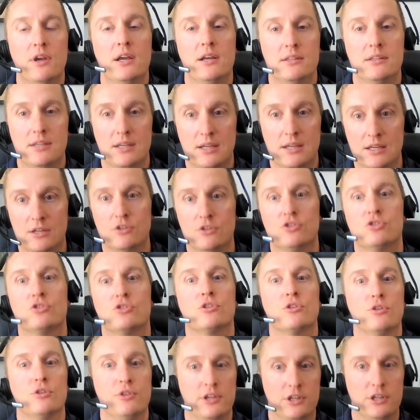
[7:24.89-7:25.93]
to
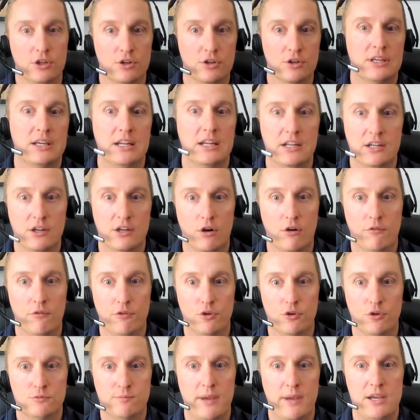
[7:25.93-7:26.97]
ensure that you're getting all of
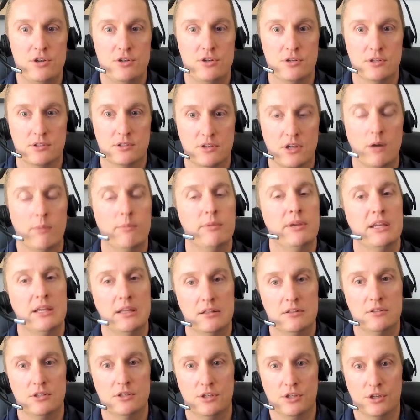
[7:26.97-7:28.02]
those patients coming
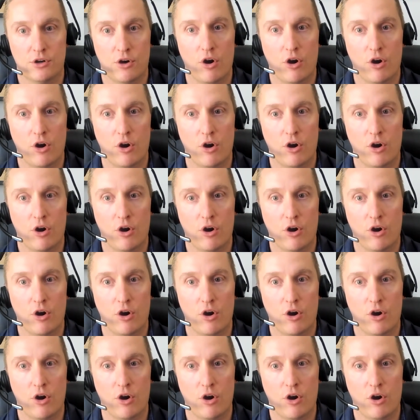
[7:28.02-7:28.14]
into your